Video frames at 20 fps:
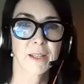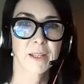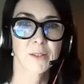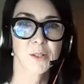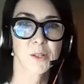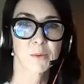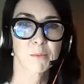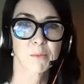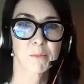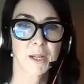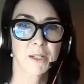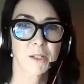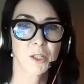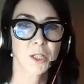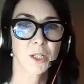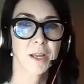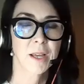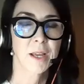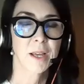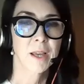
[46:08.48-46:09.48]
Thanks so
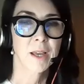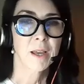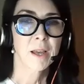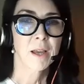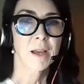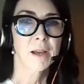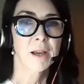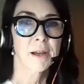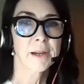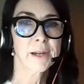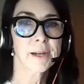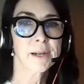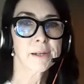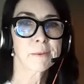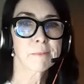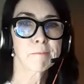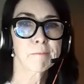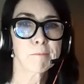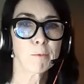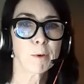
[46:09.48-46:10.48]
much.
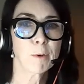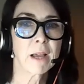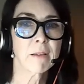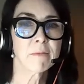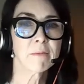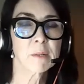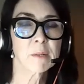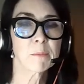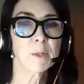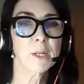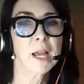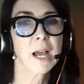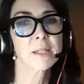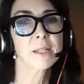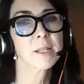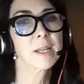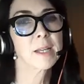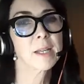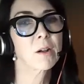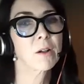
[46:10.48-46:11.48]
Um, we have someone
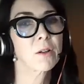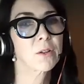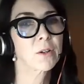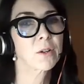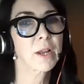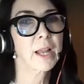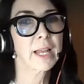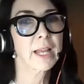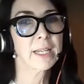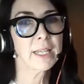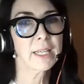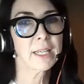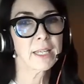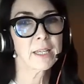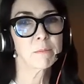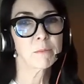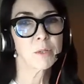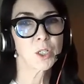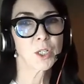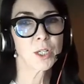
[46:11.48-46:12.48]
asking, are there any
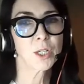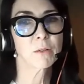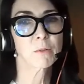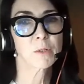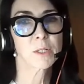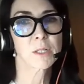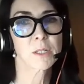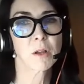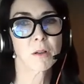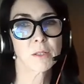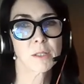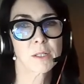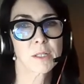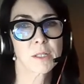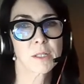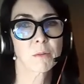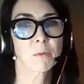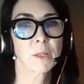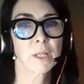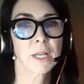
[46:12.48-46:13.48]
imaging results
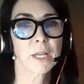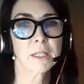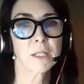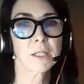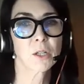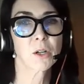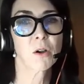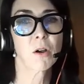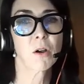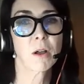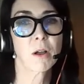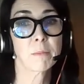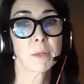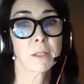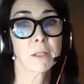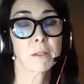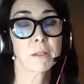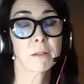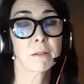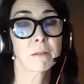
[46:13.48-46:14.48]
that relate to
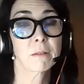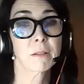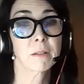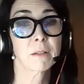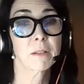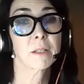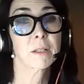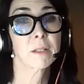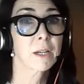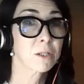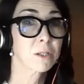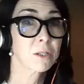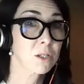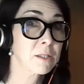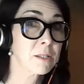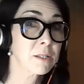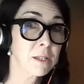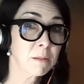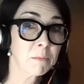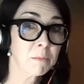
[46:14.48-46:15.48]
common
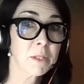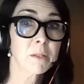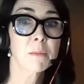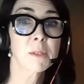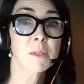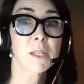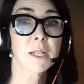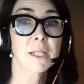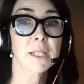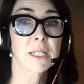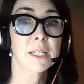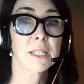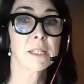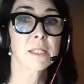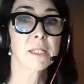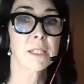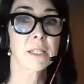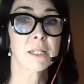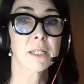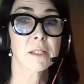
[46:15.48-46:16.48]
concussion symptoms like
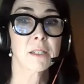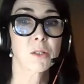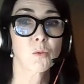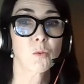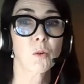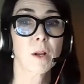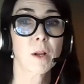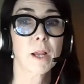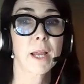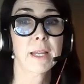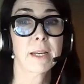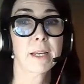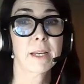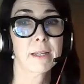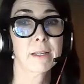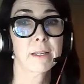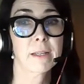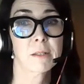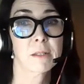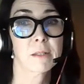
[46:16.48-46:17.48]
dizziness or
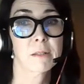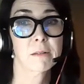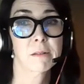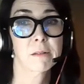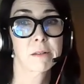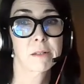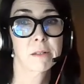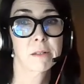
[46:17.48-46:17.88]
headaches?